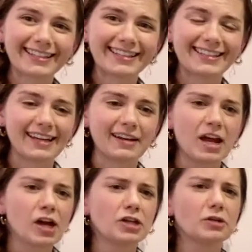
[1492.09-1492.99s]
instead.
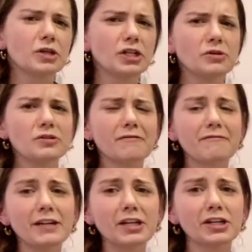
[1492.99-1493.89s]
You can use
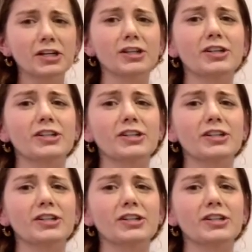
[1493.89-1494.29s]
vinegar.